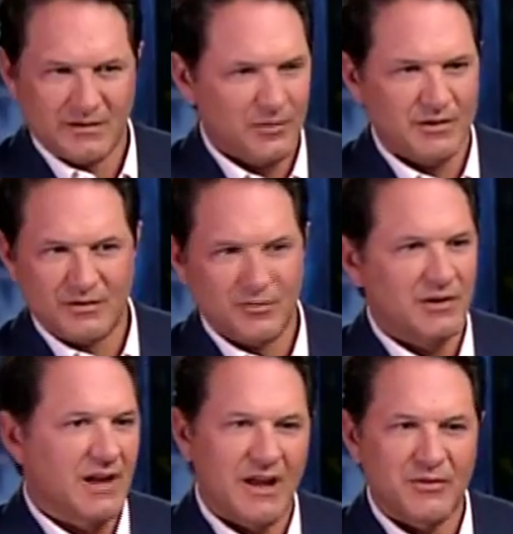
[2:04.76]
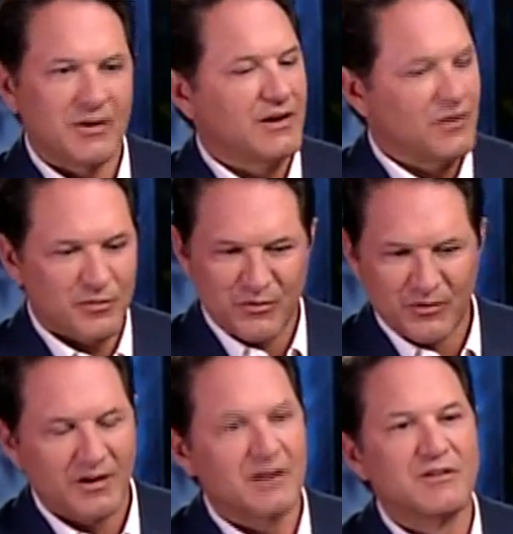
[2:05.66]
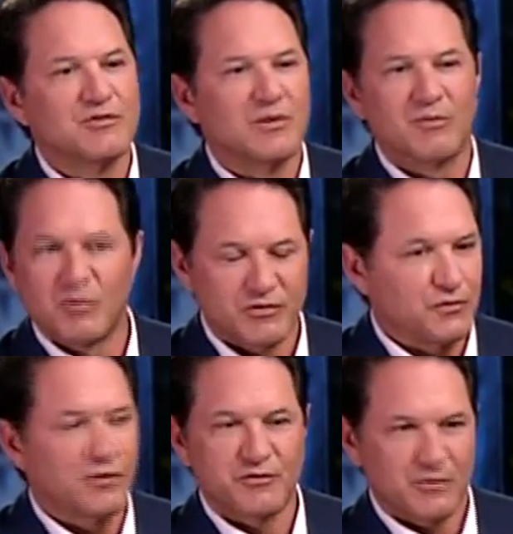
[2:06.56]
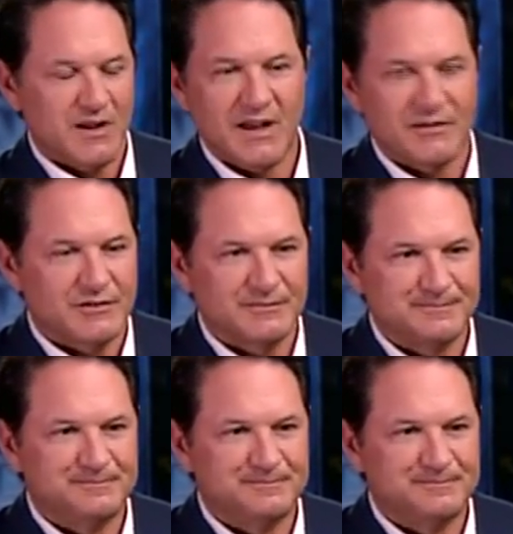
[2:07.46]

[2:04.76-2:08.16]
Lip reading: I mean, you've been an athlete. I know you've been through a lot of injury. What was your first reaction?